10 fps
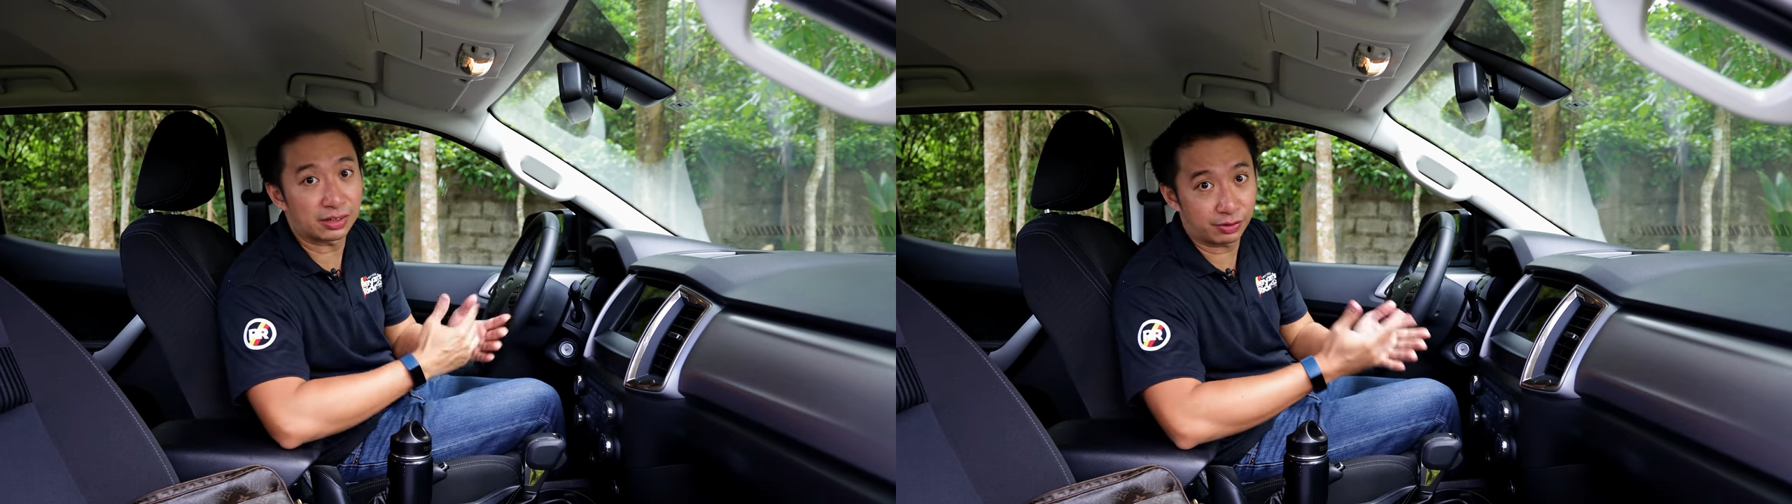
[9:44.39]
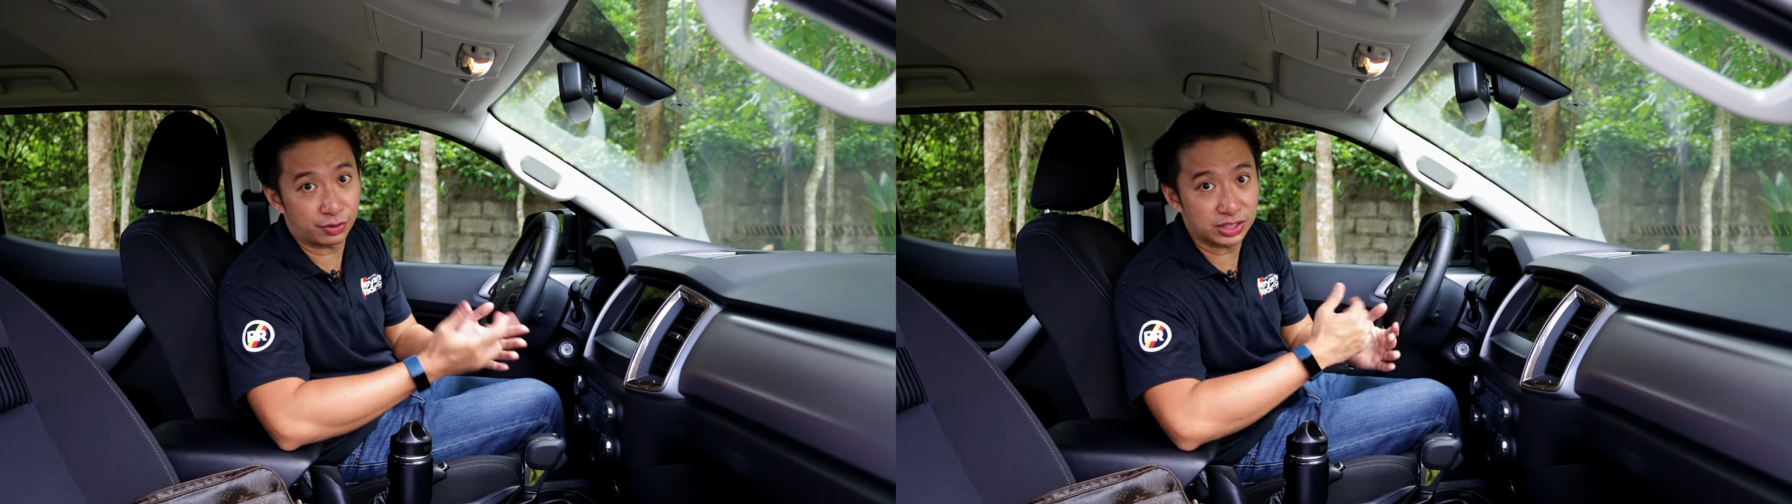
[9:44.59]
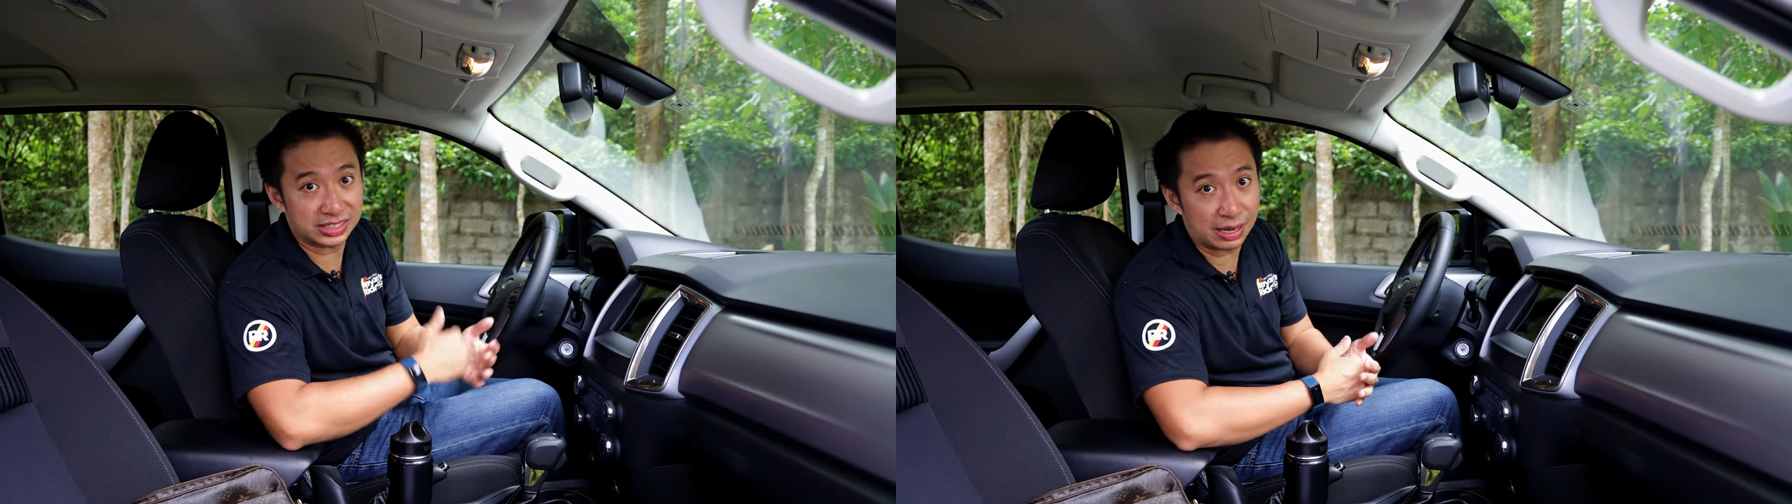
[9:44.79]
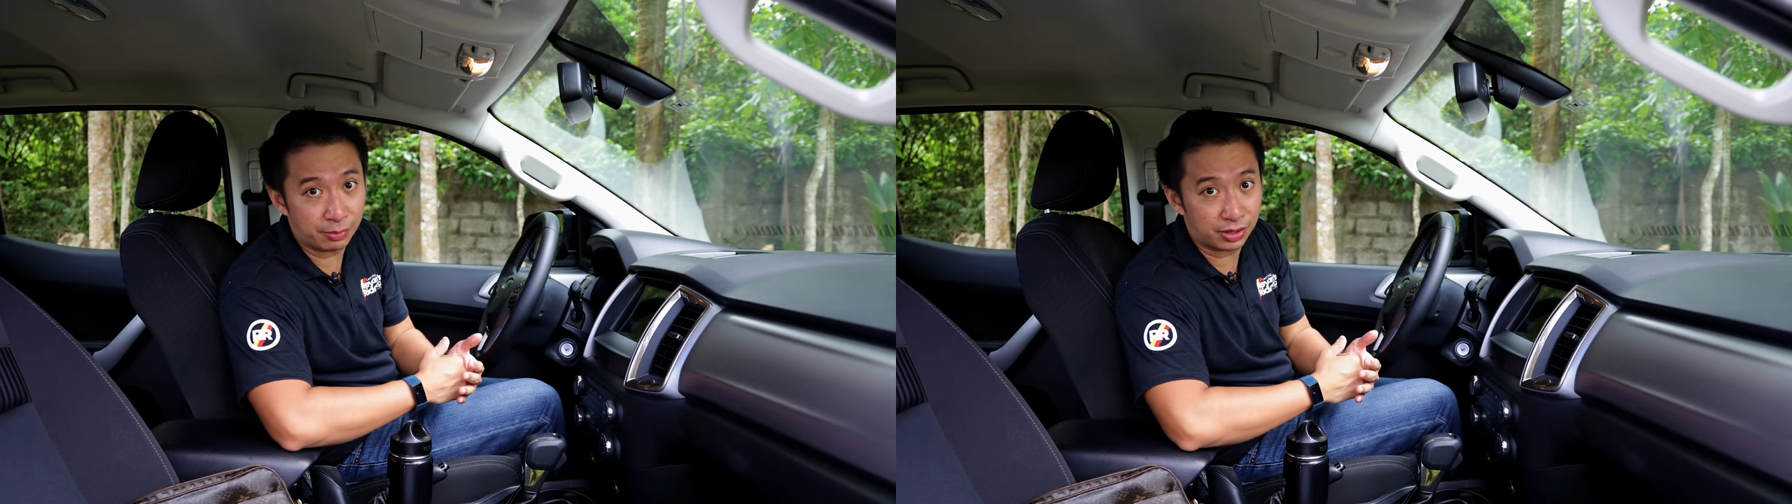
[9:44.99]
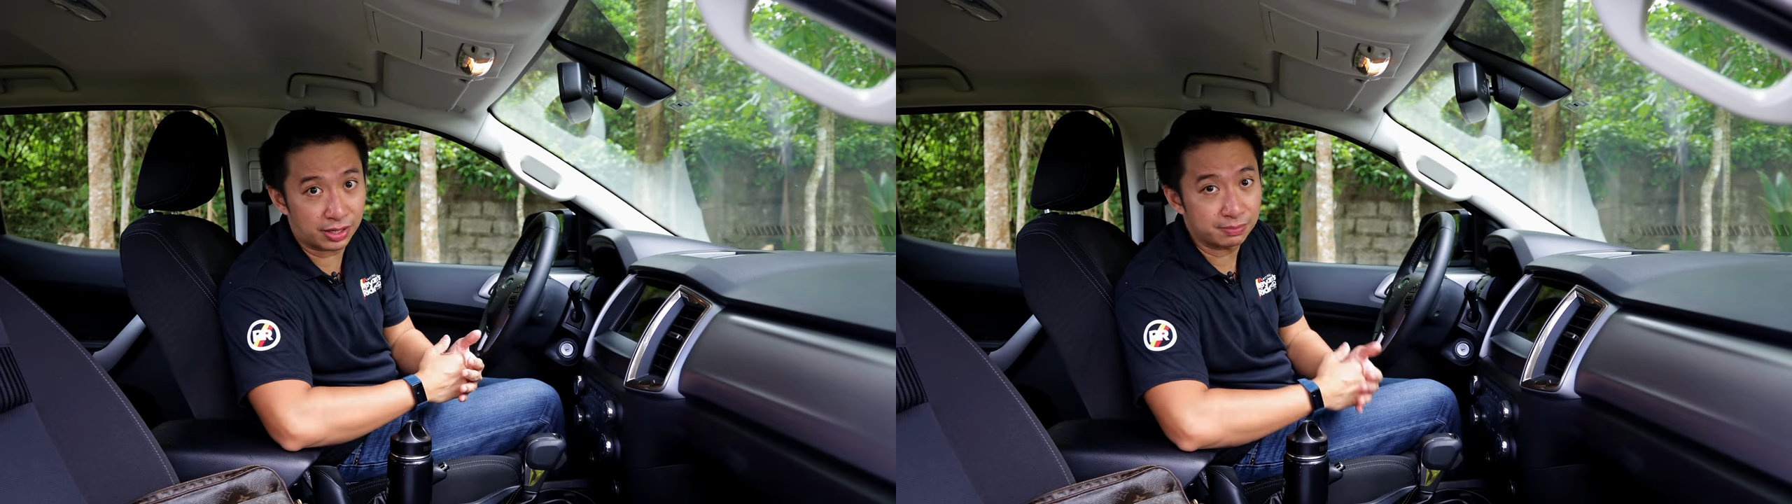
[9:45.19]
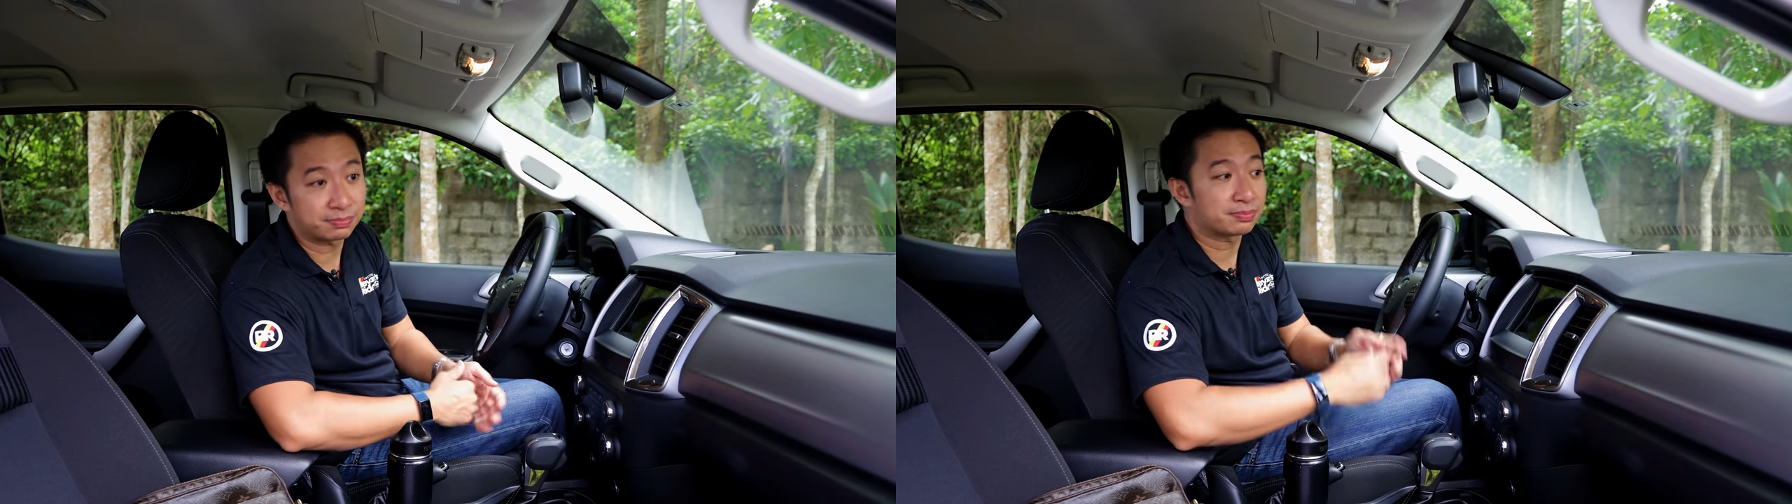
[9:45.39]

a reverse camera,